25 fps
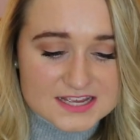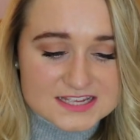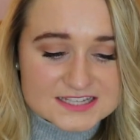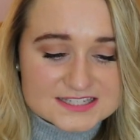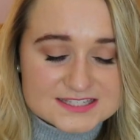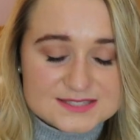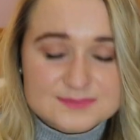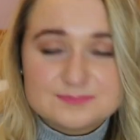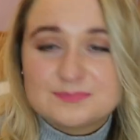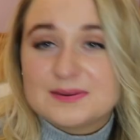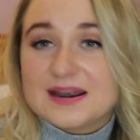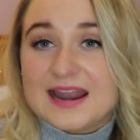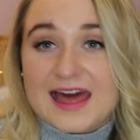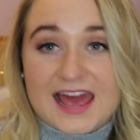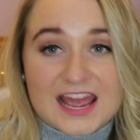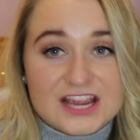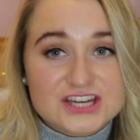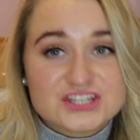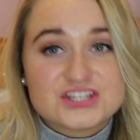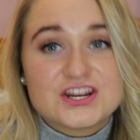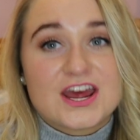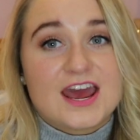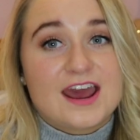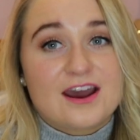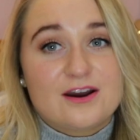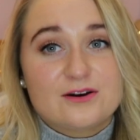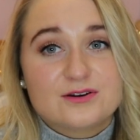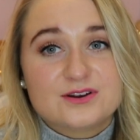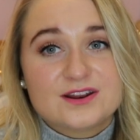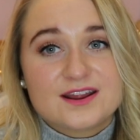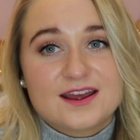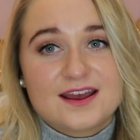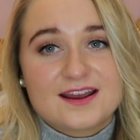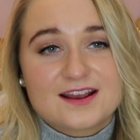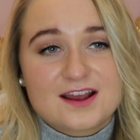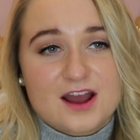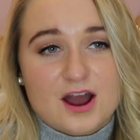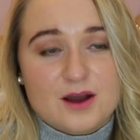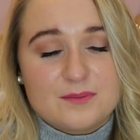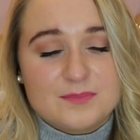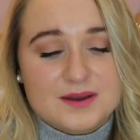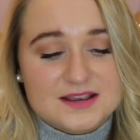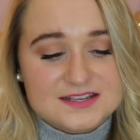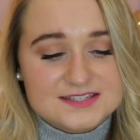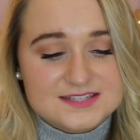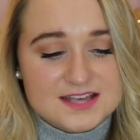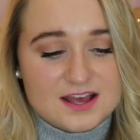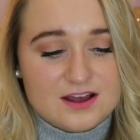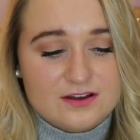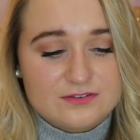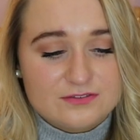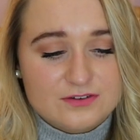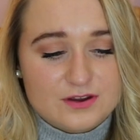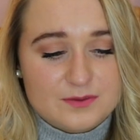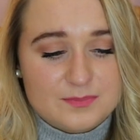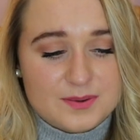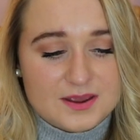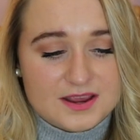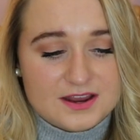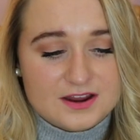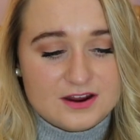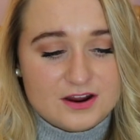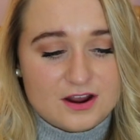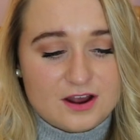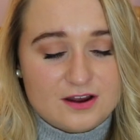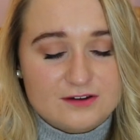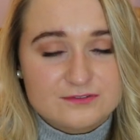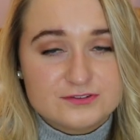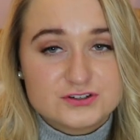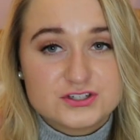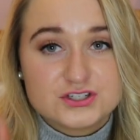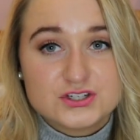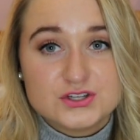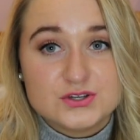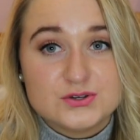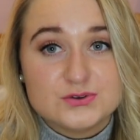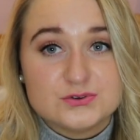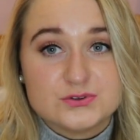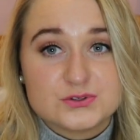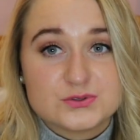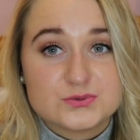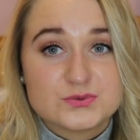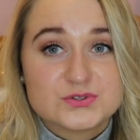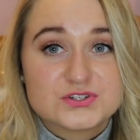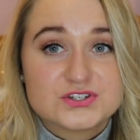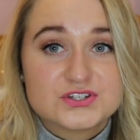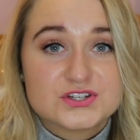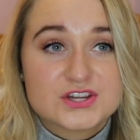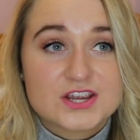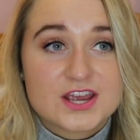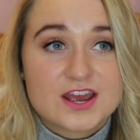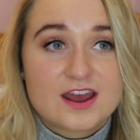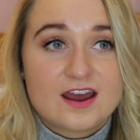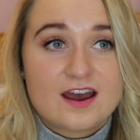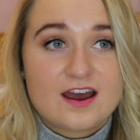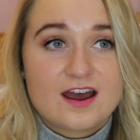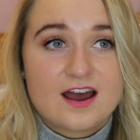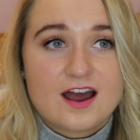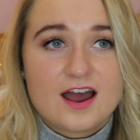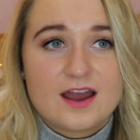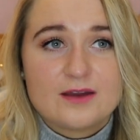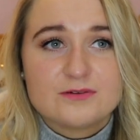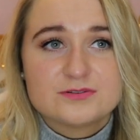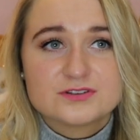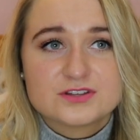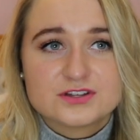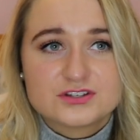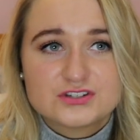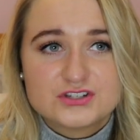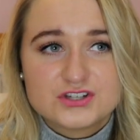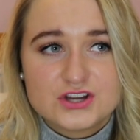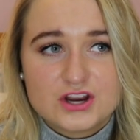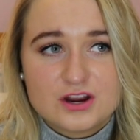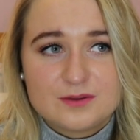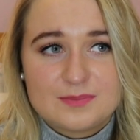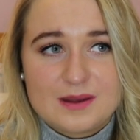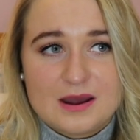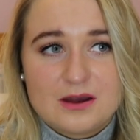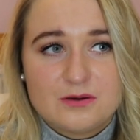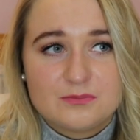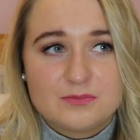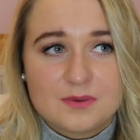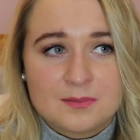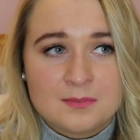splashed out and got myself a pair of shoes, which I was unsure about.